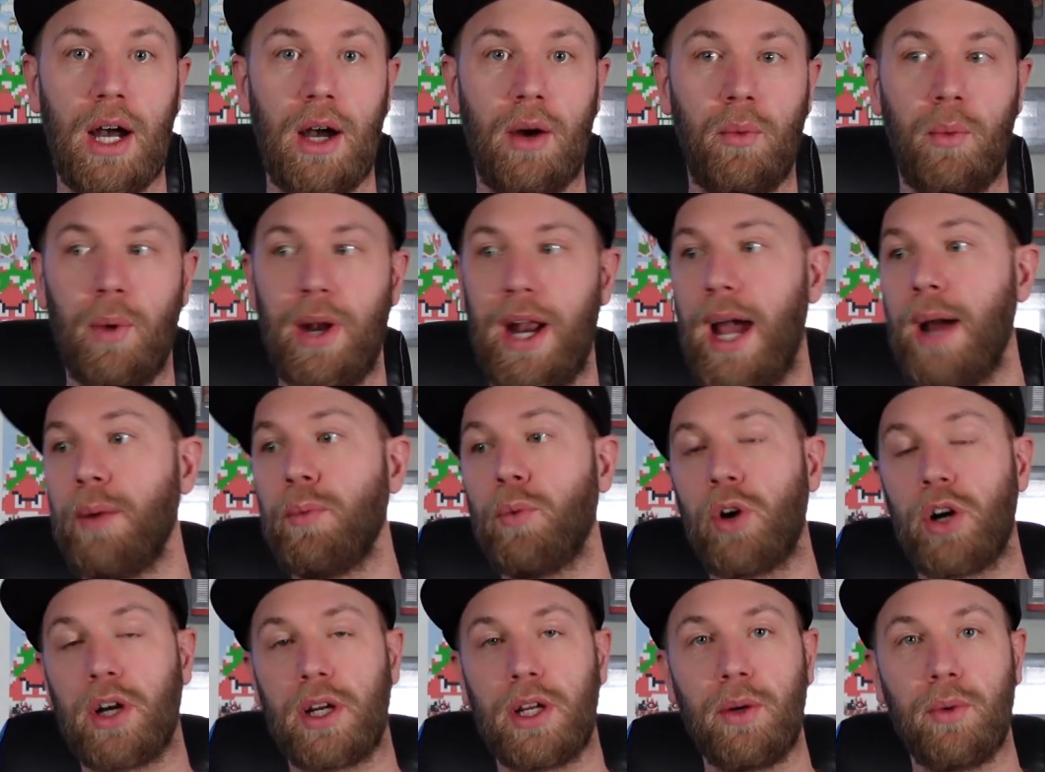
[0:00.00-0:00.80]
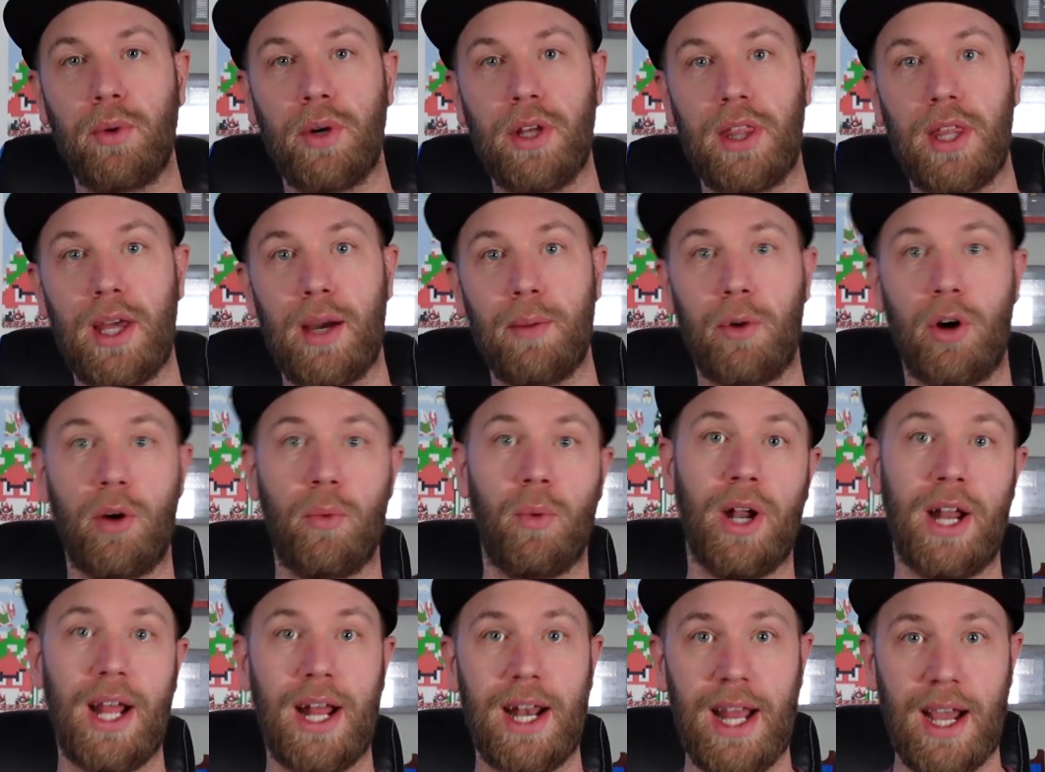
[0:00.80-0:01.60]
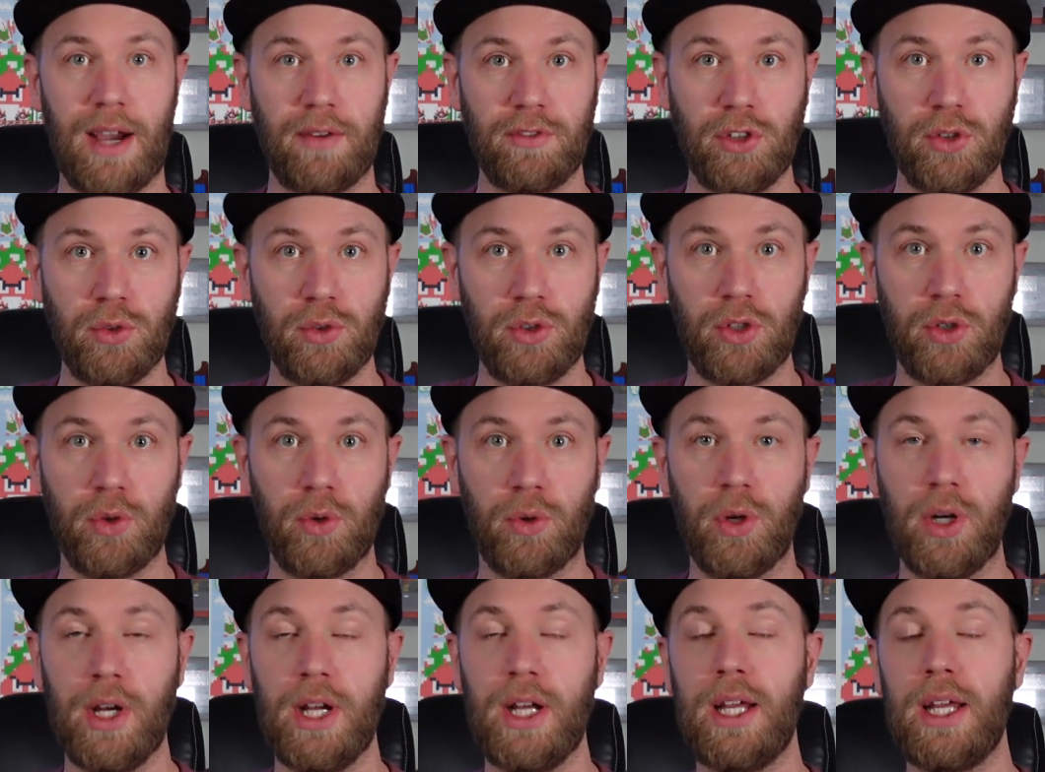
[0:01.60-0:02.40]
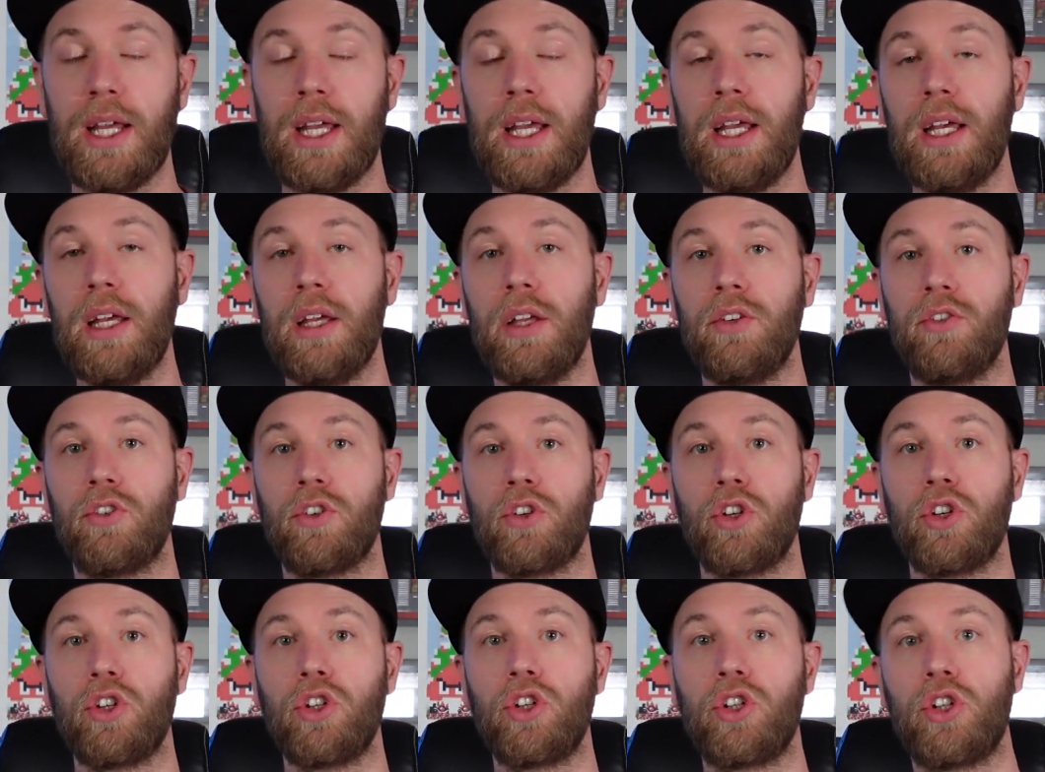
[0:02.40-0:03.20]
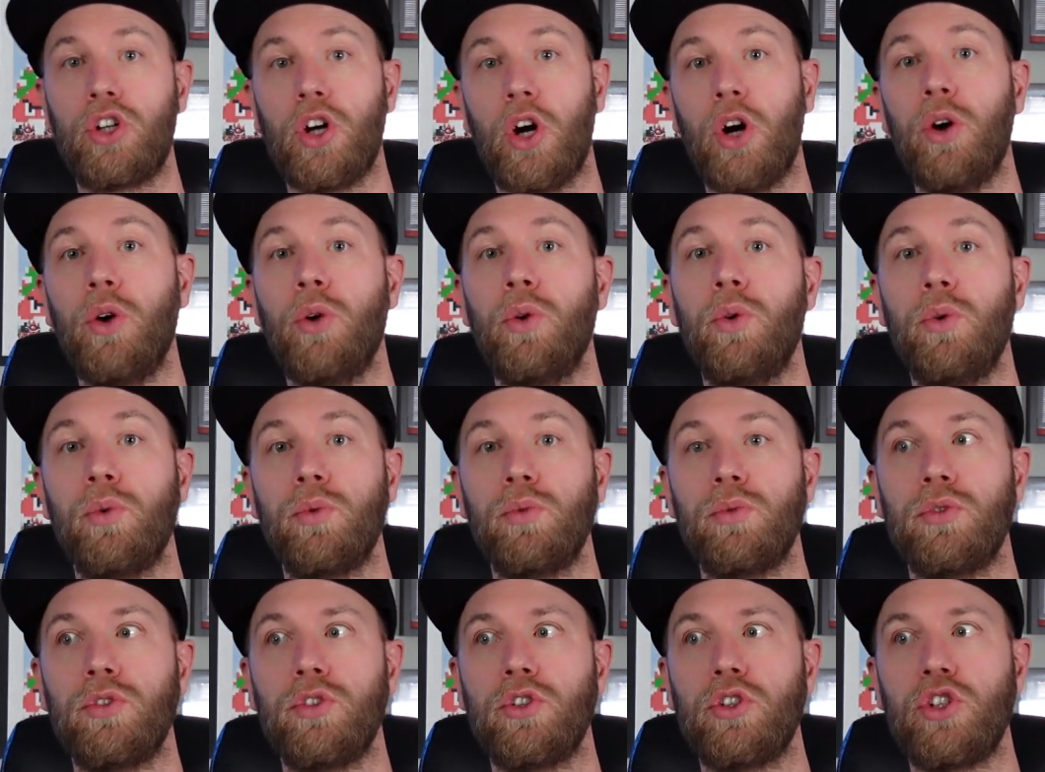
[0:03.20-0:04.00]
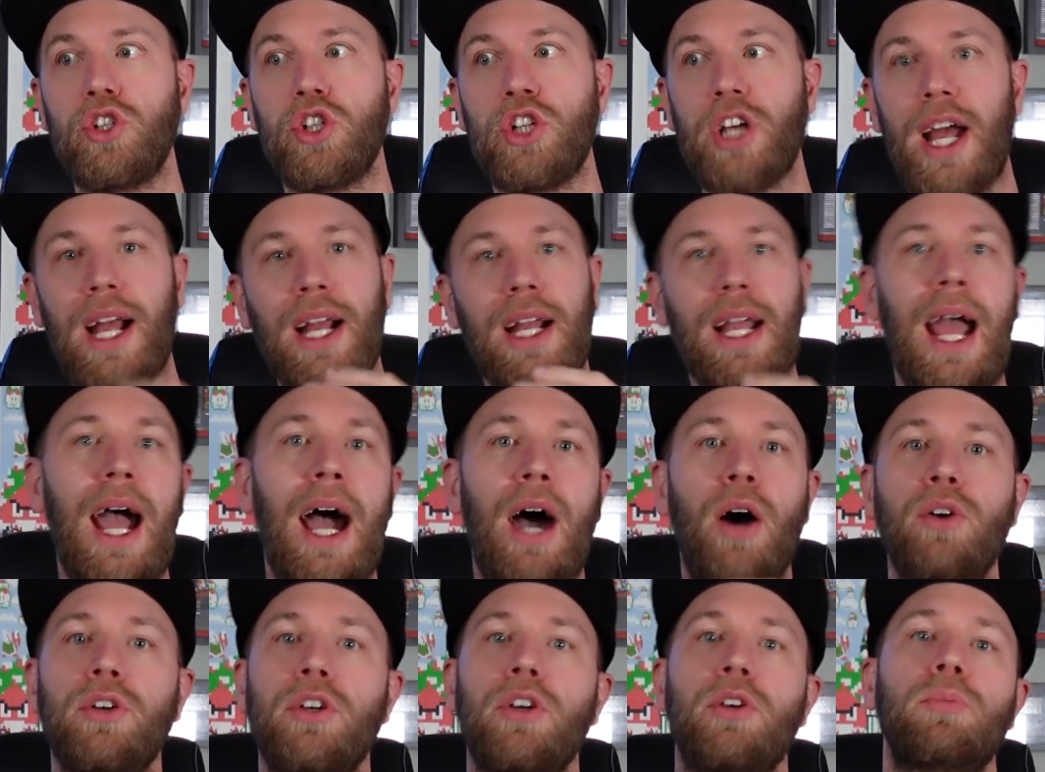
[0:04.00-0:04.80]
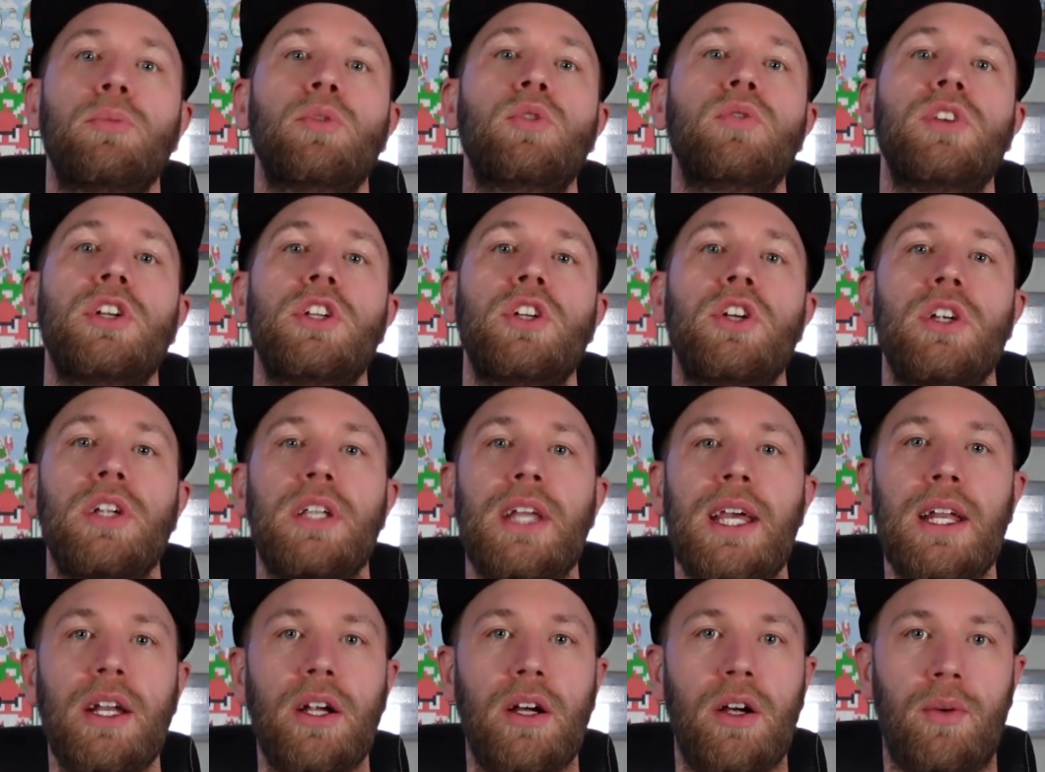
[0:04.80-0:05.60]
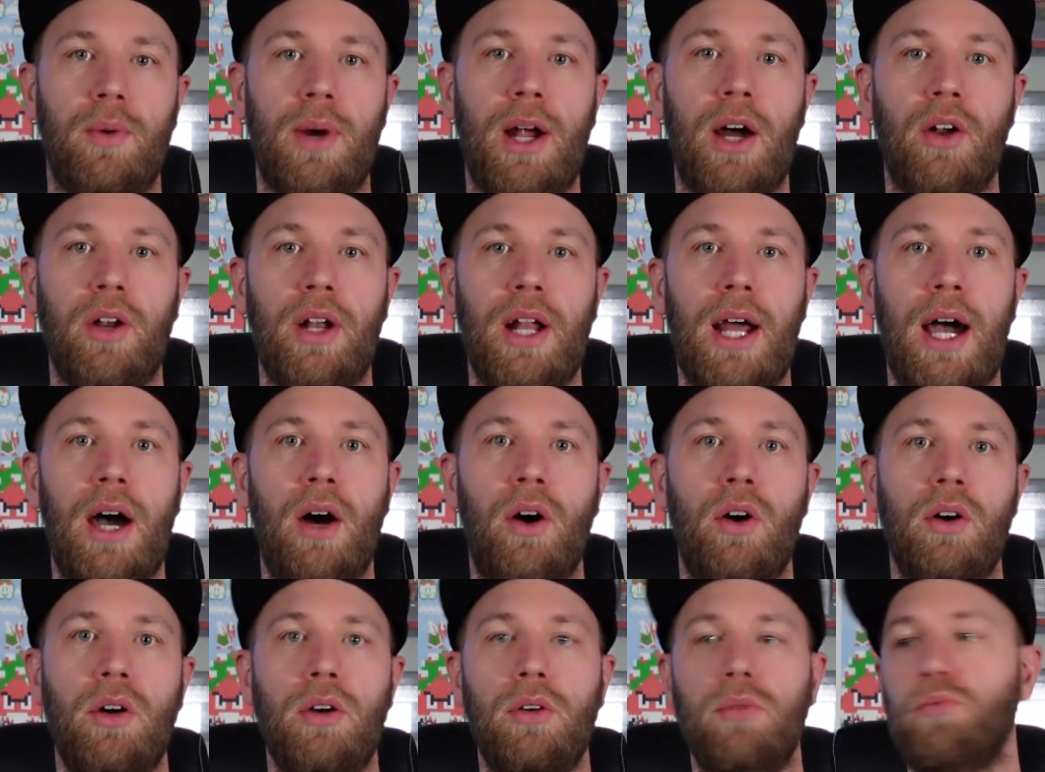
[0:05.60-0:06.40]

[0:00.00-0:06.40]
when I'm working with them, or what I'd have you do, is go check how you're moving your data around now,